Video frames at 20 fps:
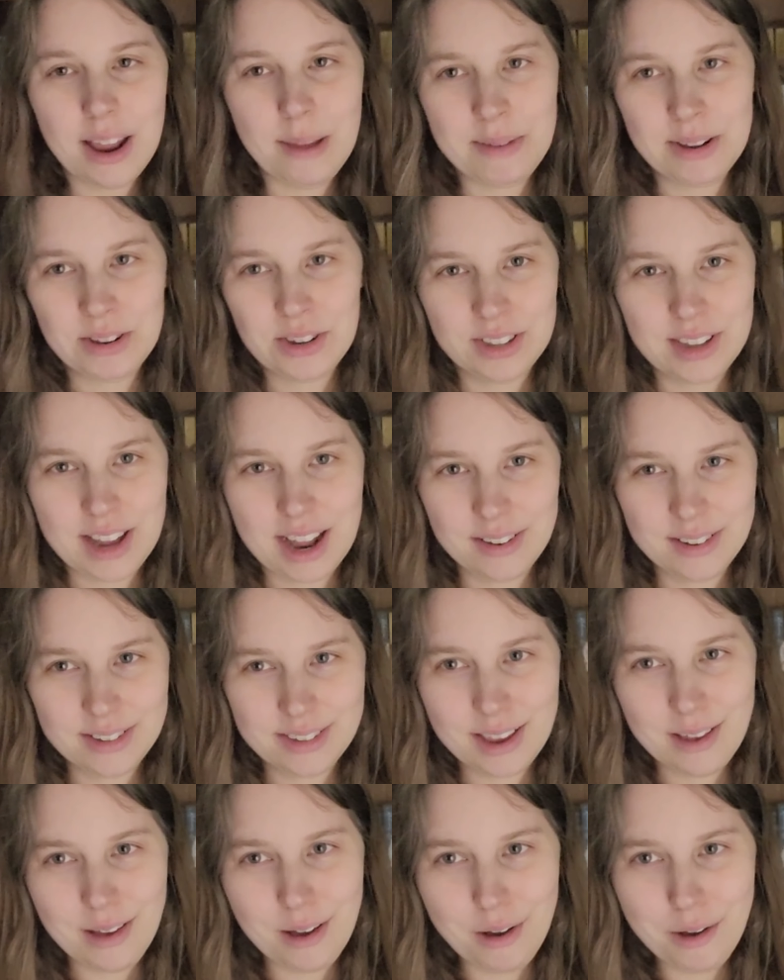mention that. I was
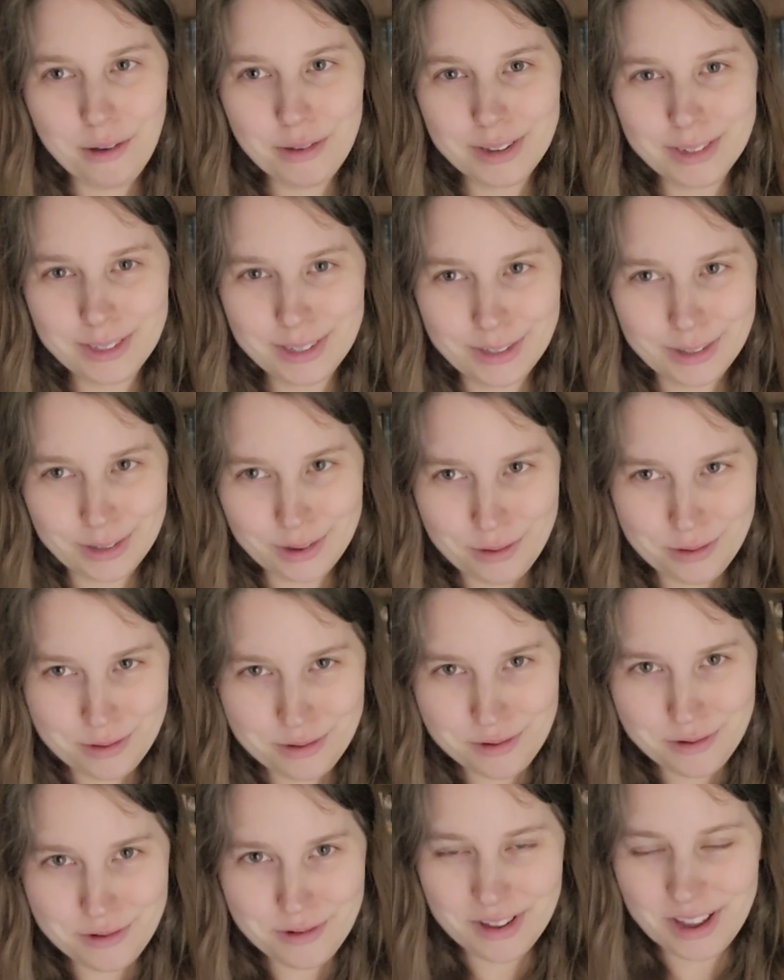like, oh, this is so
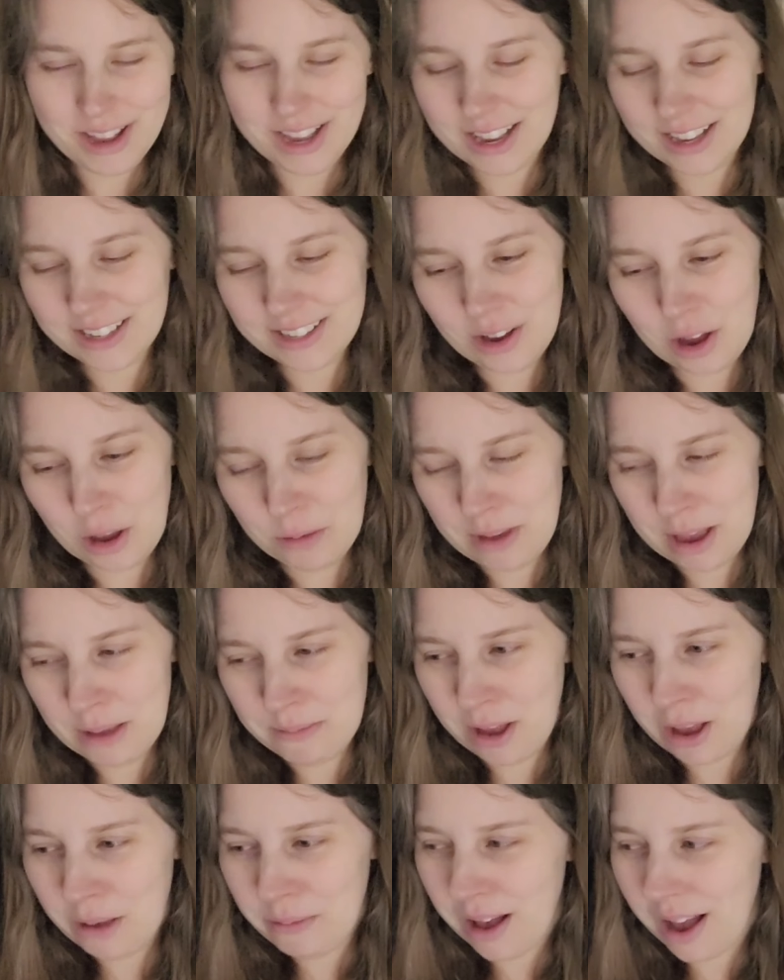cool. Like, I saw it in my
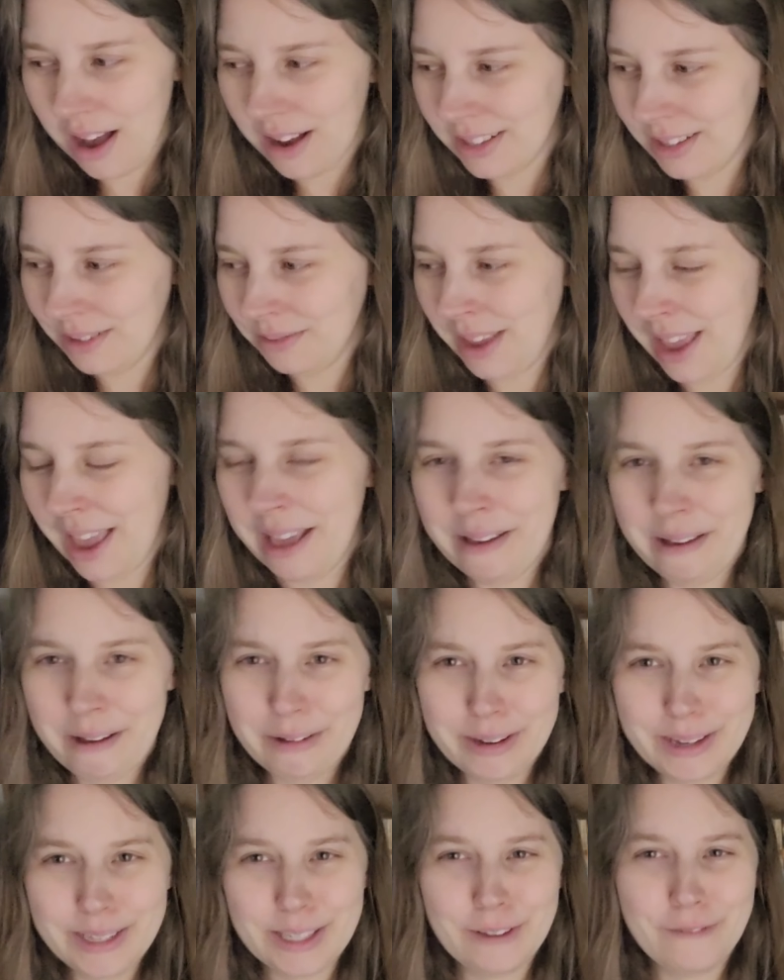mailbox. I'm like,
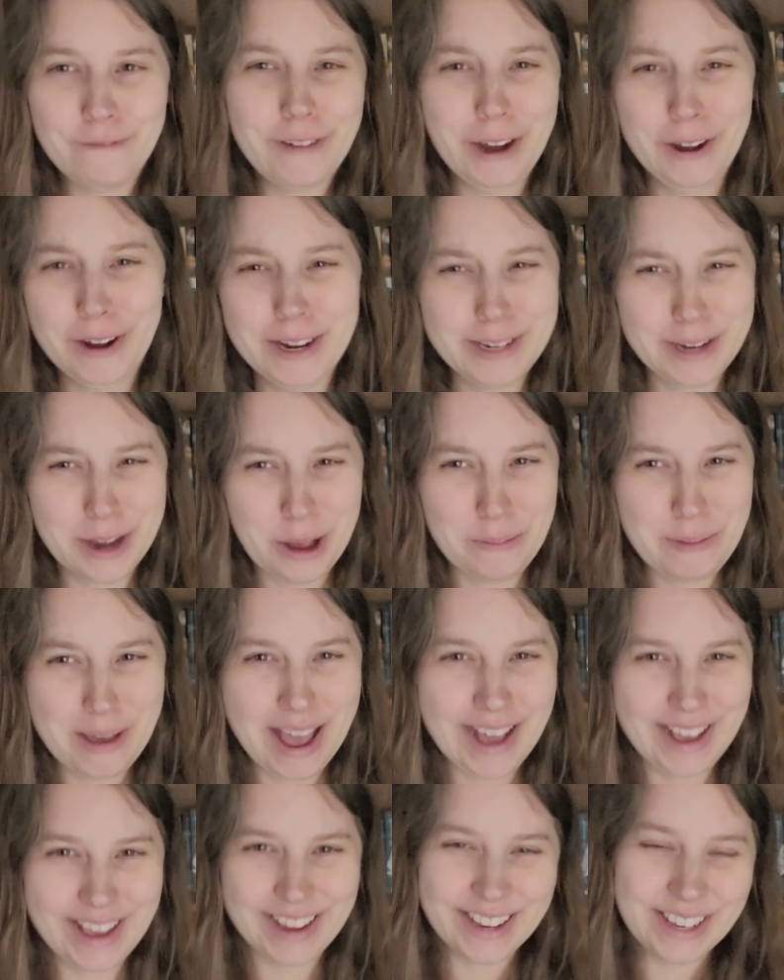oh, it's a fairy tale
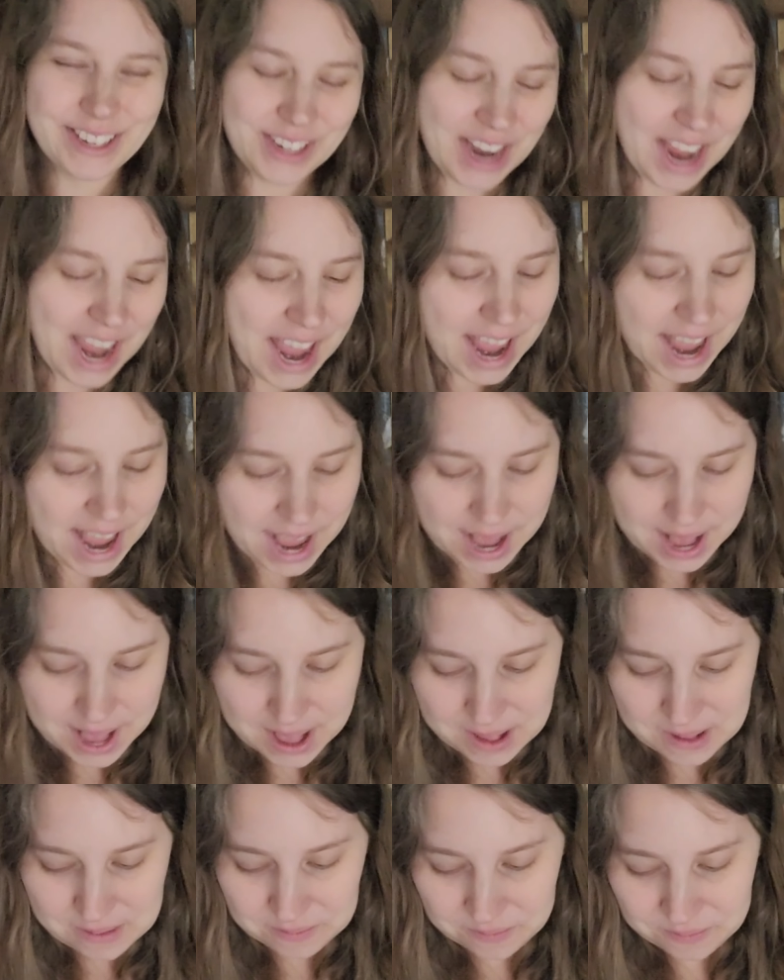package.
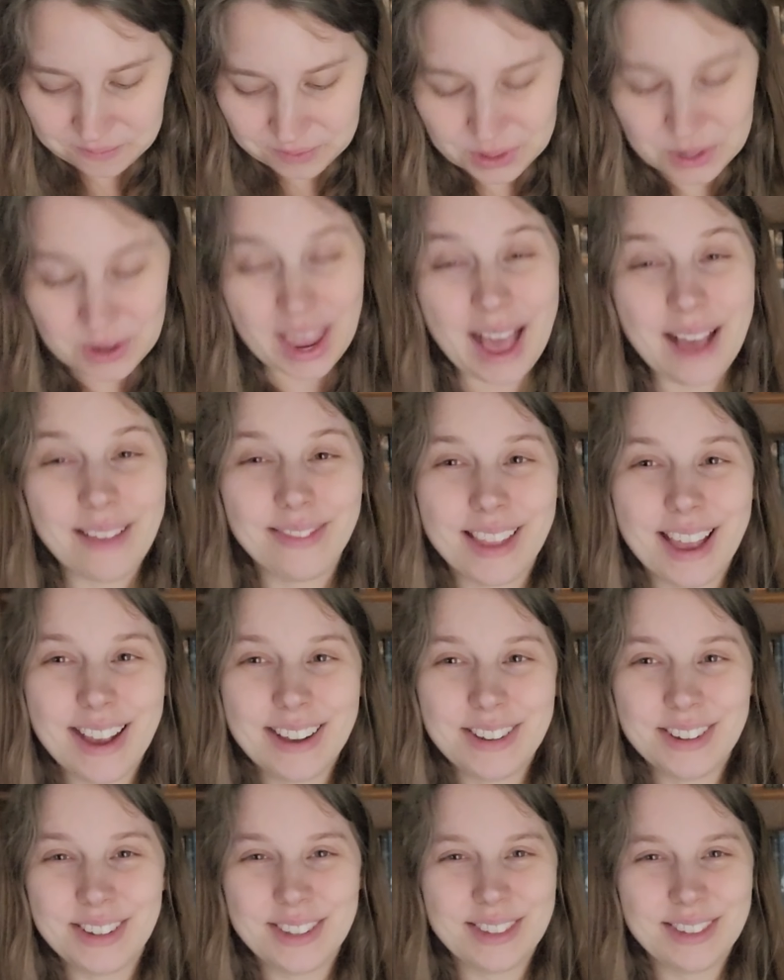So yeah, I
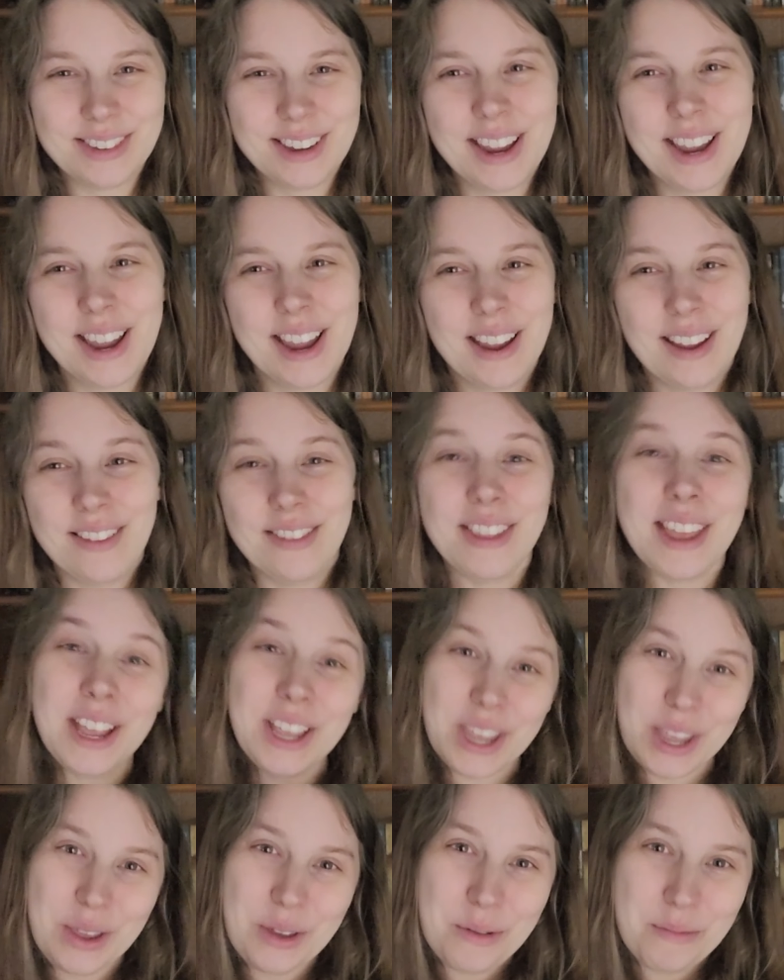just thank
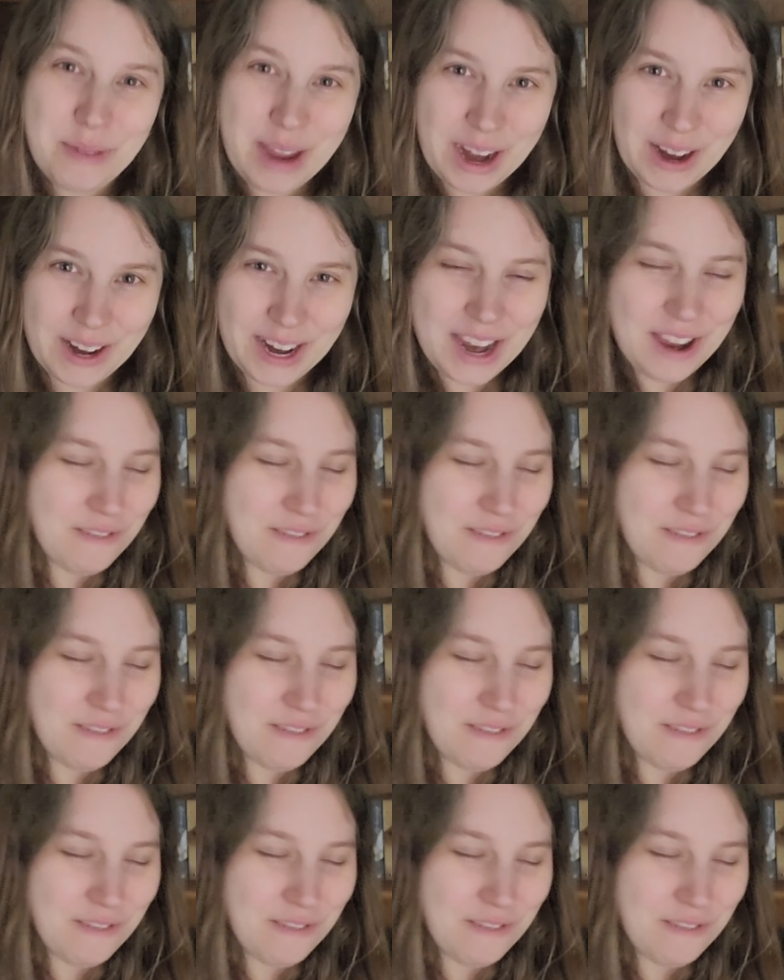you, Mary,